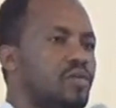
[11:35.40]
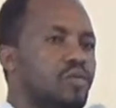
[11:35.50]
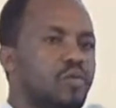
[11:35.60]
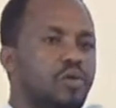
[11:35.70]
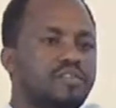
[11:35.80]

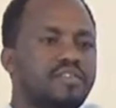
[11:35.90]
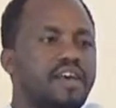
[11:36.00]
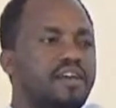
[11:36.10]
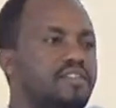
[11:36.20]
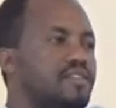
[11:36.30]
course
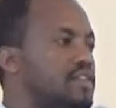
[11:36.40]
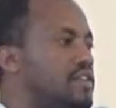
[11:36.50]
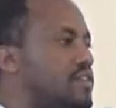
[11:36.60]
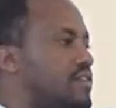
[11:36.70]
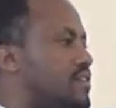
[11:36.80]
X
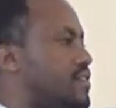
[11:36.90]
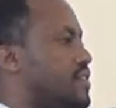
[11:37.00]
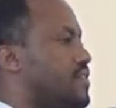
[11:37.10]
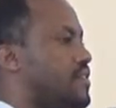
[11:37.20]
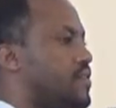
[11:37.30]
teaches
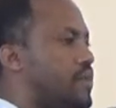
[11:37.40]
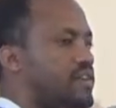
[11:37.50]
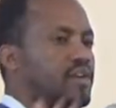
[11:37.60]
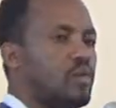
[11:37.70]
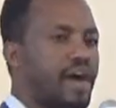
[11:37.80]

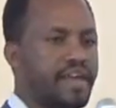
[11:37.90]
person Y.